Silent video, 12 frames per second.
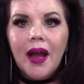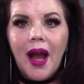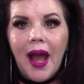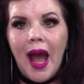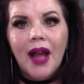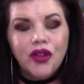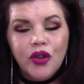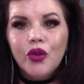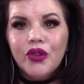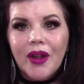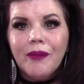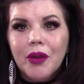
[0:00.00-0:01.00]
I had to do
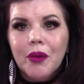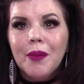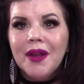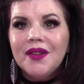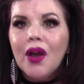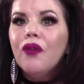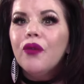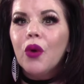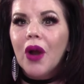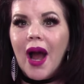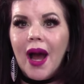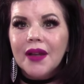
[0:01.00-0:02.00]
something with myself,
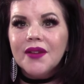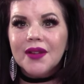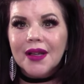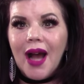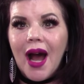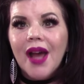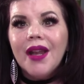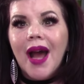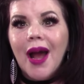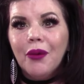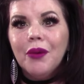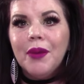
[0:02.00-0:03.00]
or honest to God,
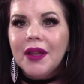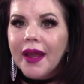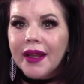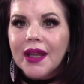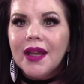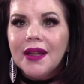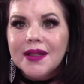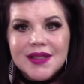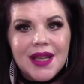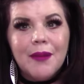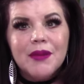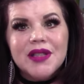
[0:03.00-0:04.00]
I would be like in a
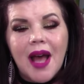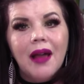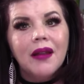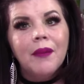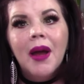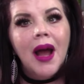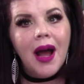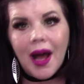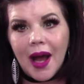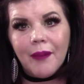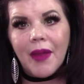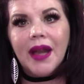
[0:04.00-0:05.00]
sane asylum.
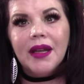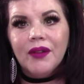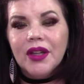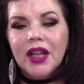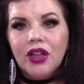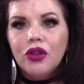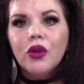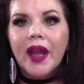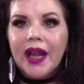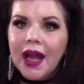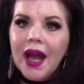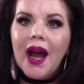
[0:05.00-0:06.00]
I'm not even kidding you.
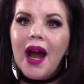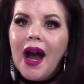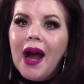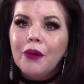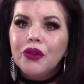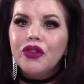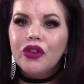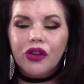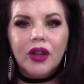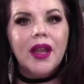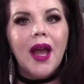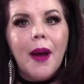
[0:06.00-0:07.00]
Like, I was
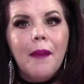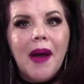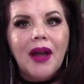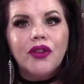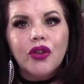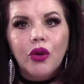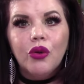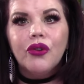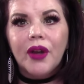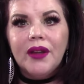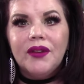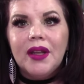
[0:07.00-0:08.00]
literally about to go
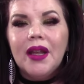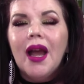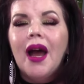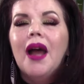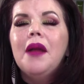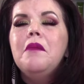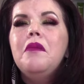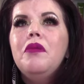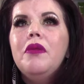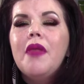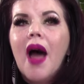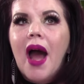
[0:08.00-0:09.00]
crazy.
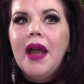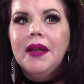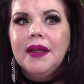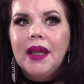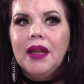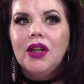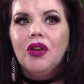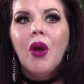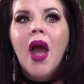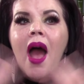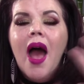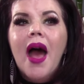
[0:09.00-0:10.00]
I'm not kidding you.
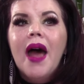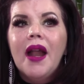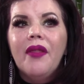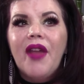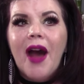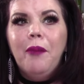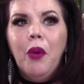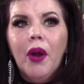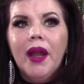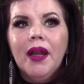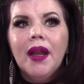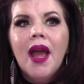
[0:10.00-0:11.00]
And at that
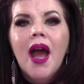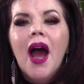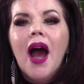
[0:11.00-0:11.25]
point,